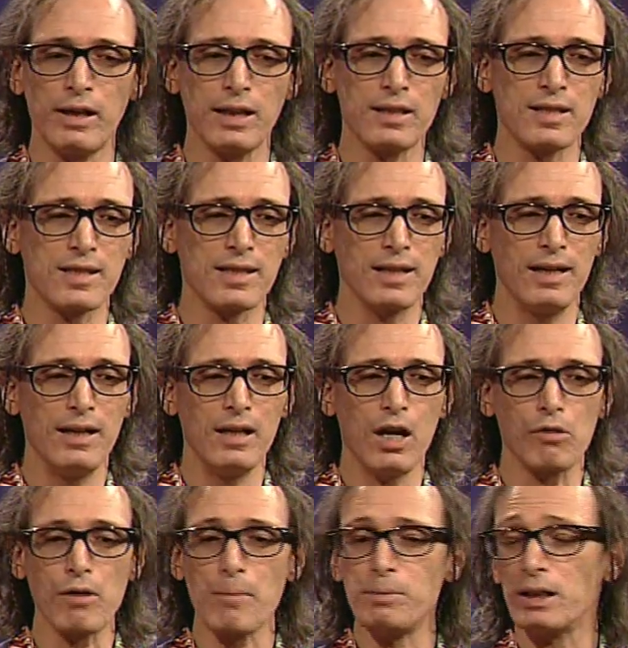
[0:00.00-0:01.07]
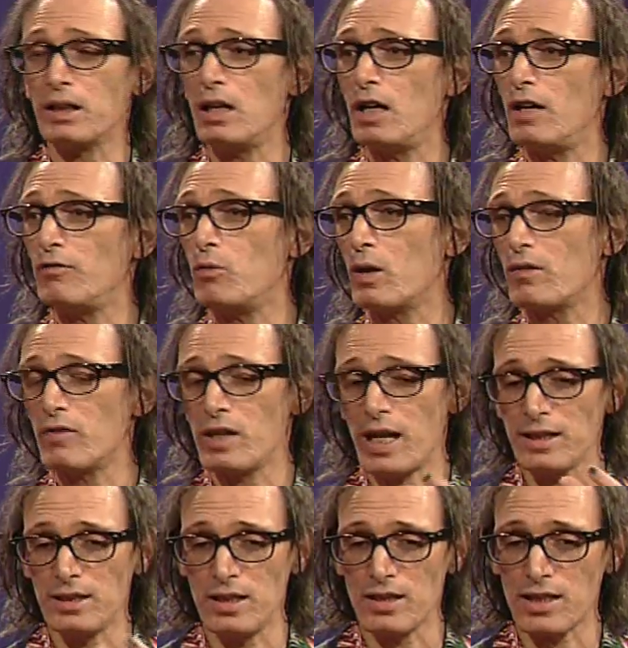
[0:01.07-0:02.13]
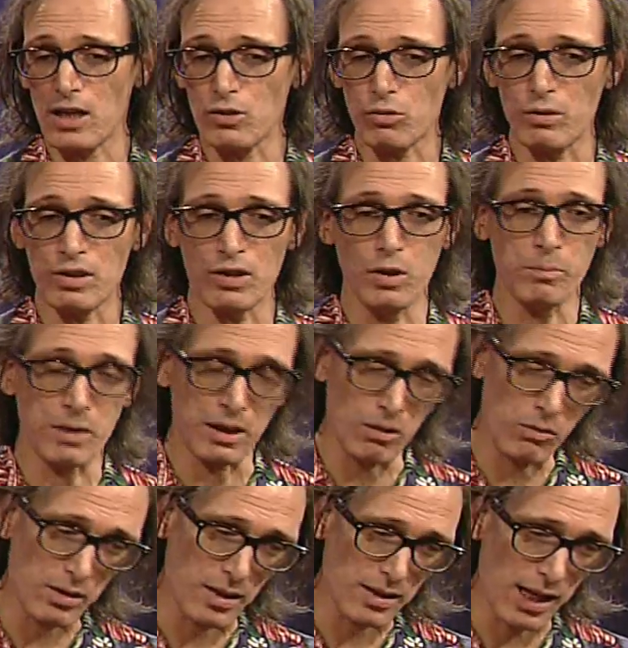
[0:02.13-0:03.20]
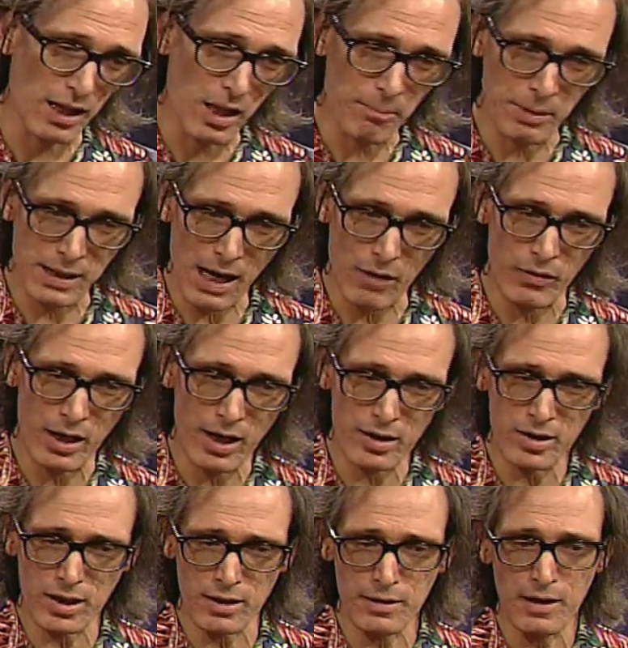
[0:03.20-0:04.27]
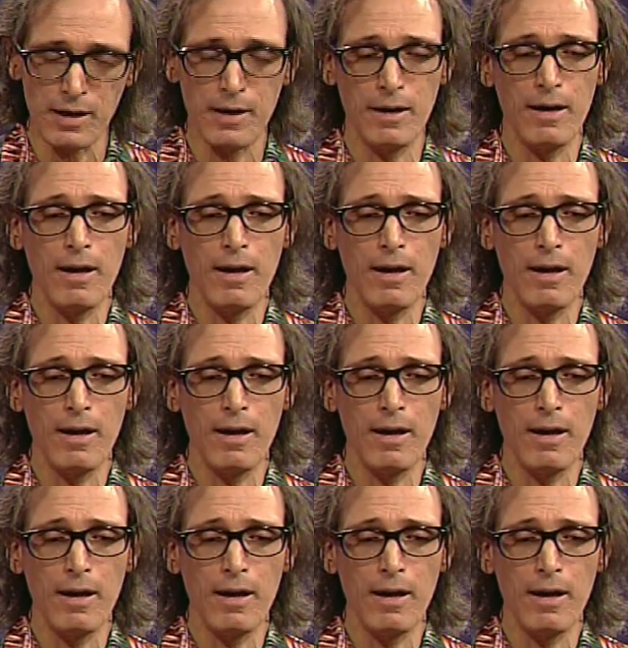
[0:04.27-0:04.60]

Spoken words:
It's a replica of one of the 19th century sloops that used to sail up and down the Hudson.